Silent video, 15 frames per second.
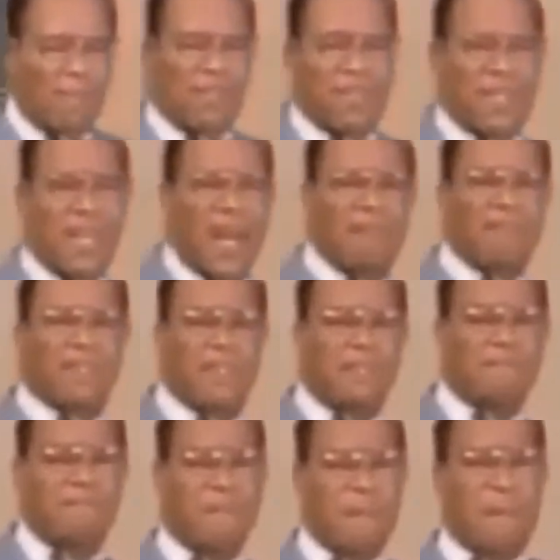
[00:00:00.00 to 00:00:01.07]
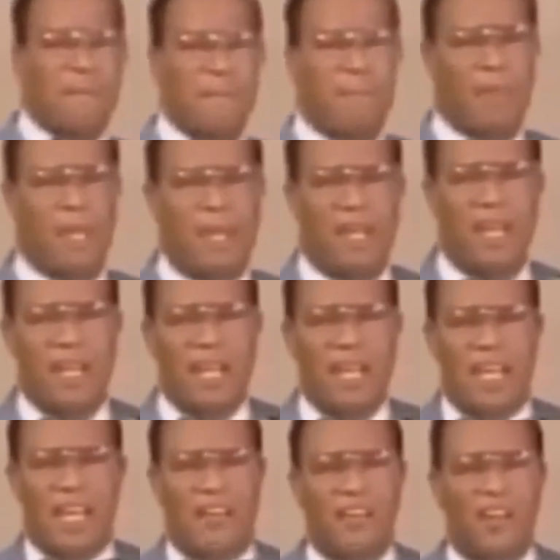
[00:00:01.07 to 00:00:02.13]
Brother Captain,
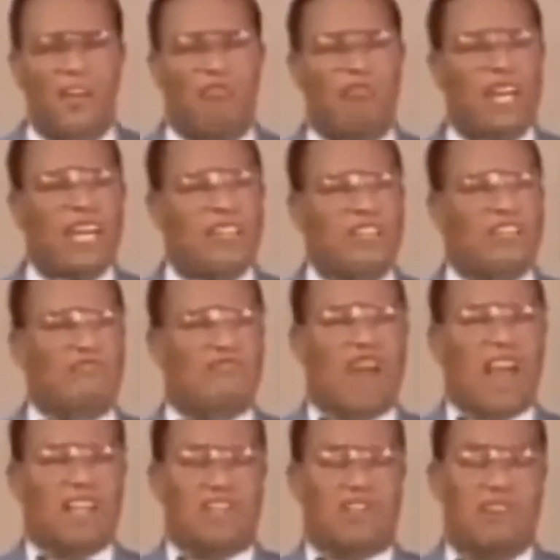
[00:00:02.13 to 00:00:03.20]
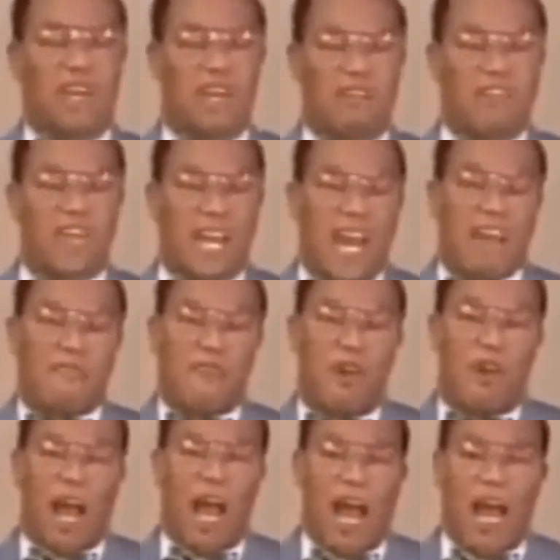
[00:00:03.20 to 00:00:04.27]
in the restructuring of the
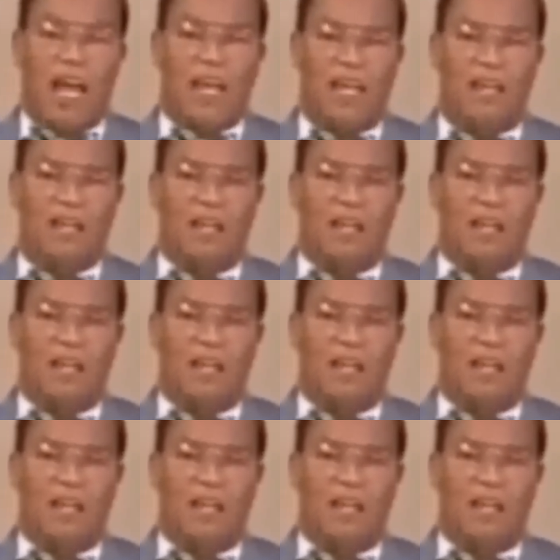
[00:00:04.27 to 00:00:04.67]
FOI,